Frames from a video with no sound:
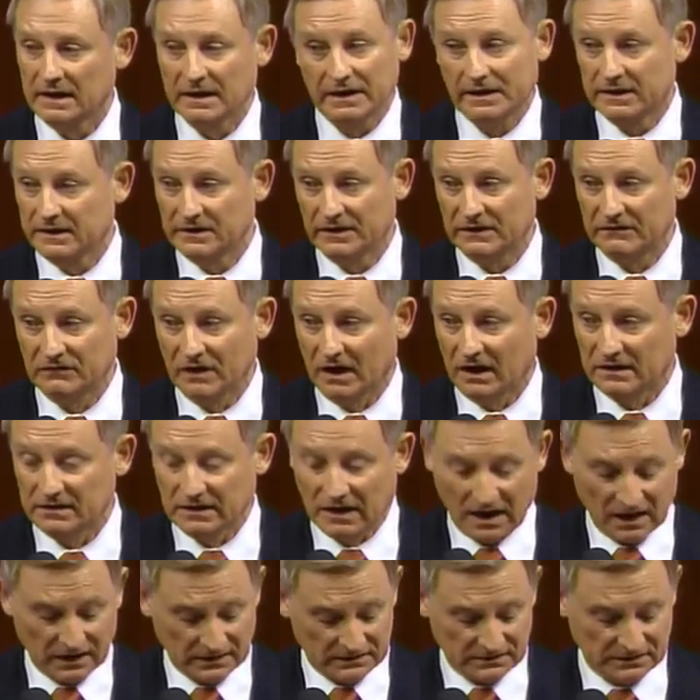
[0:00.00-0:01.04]
They've not
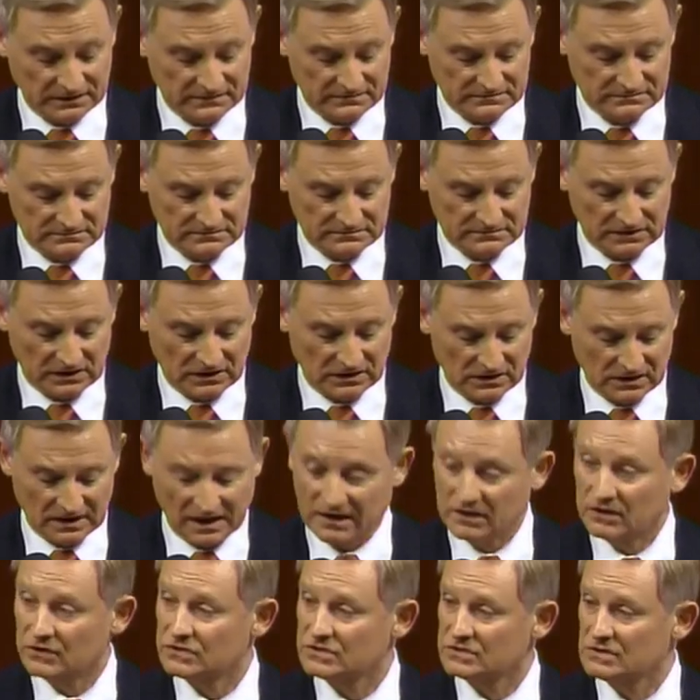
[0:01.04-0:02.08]
gotten it. A
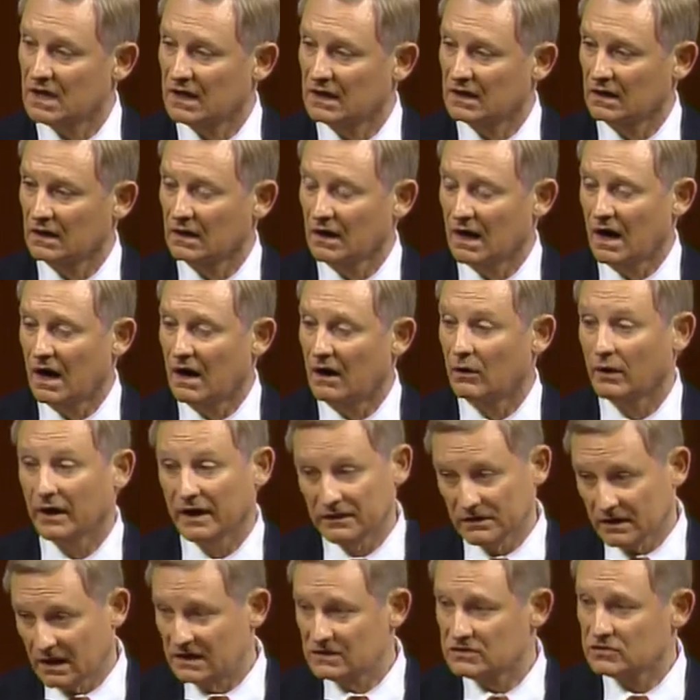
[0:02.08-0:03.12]
letter is not a law,
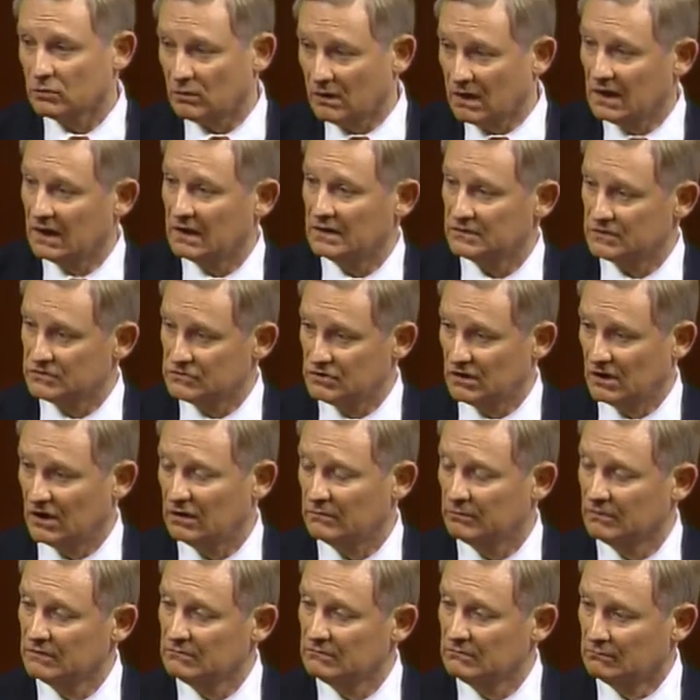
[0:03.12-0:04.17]
and that's why the
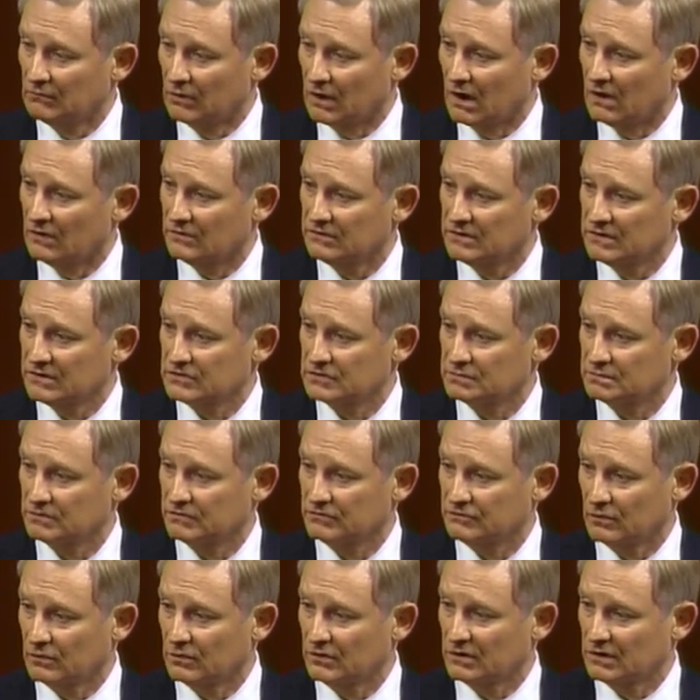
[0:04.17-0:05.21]
chairman brought this
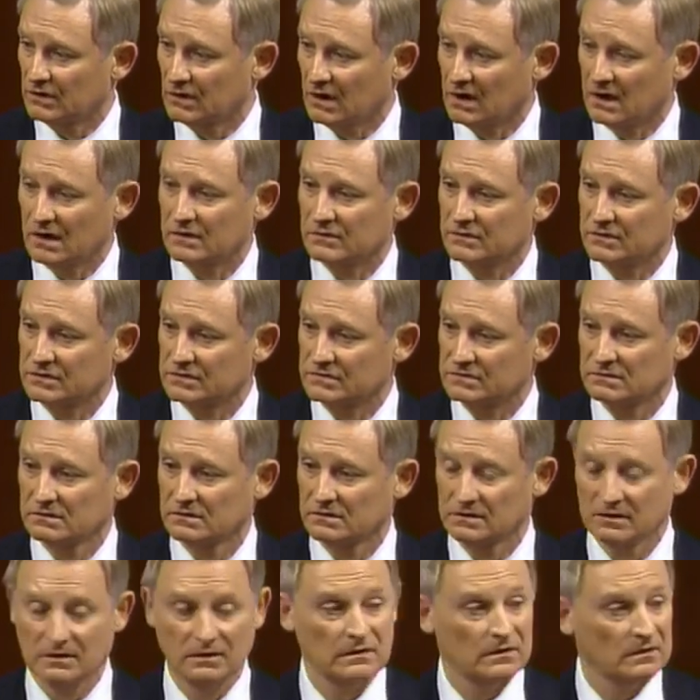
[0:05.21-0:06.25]
before the Congress
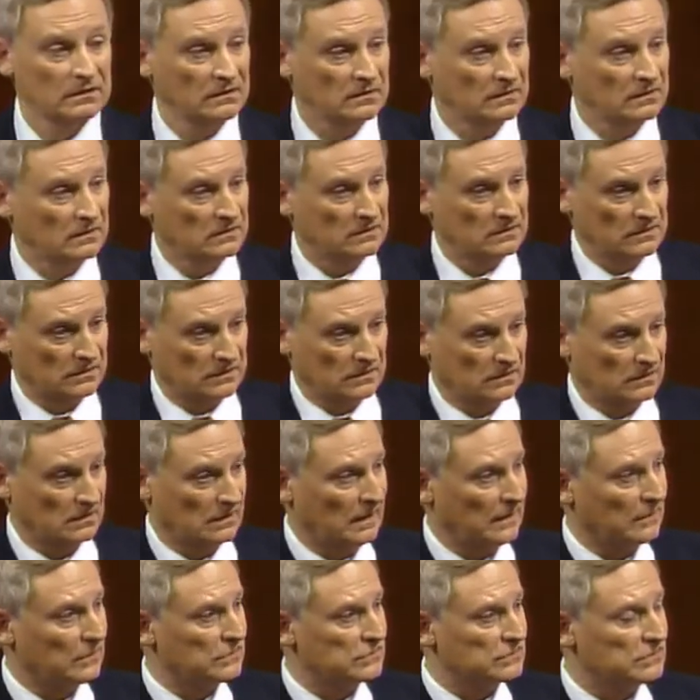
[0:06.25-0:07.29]
a
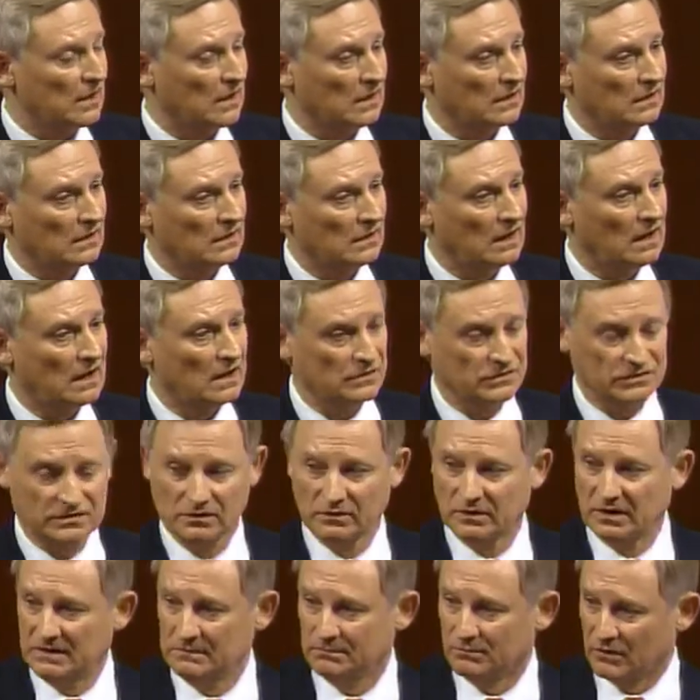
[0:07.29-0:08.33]
letter is not a law, so
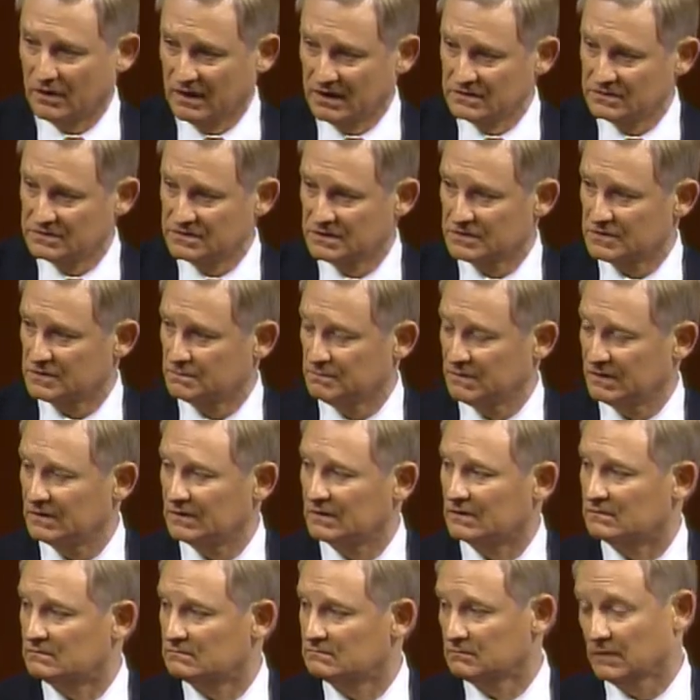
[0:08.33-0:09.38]
he brings this
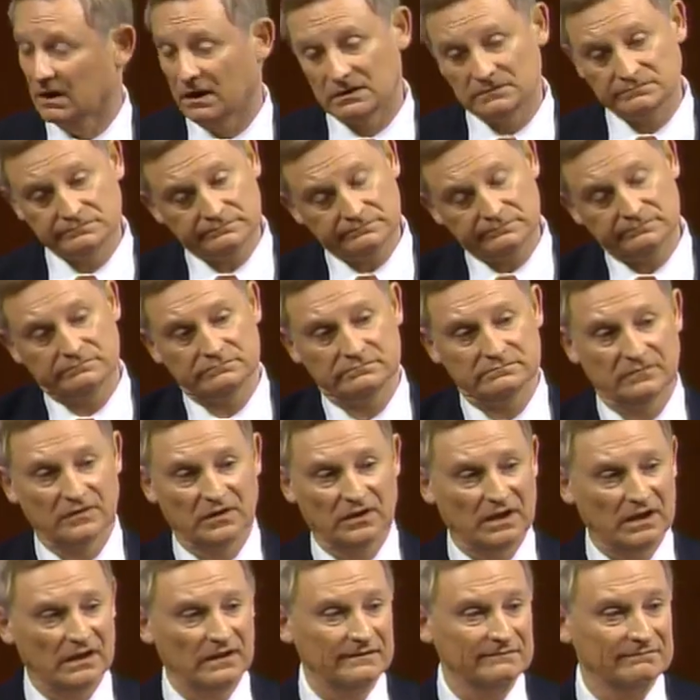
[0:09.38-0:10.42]
bill. But
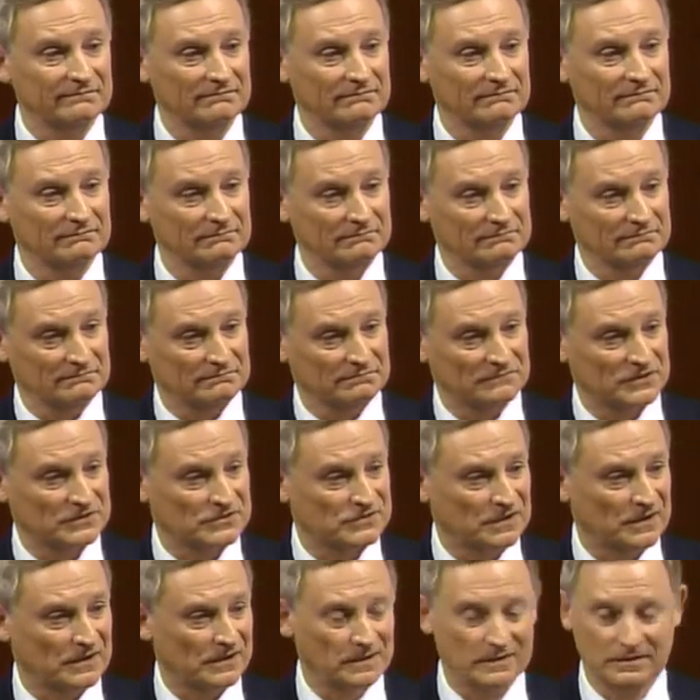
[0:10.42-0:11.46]
then the
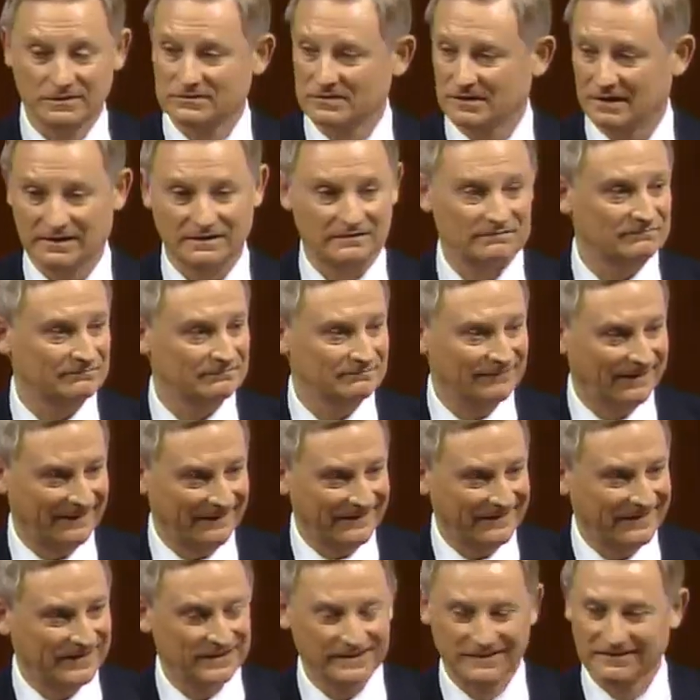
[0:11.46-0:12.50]
Senate said,
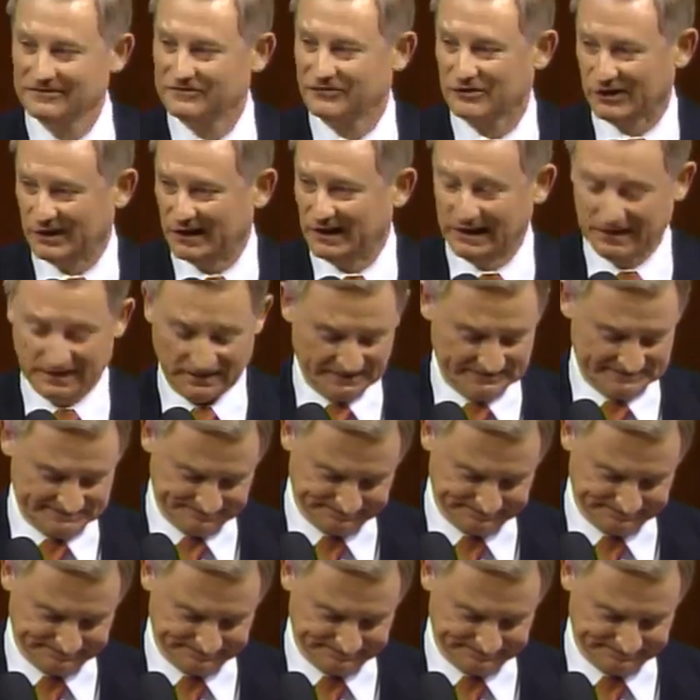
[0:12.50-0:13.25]
forget it.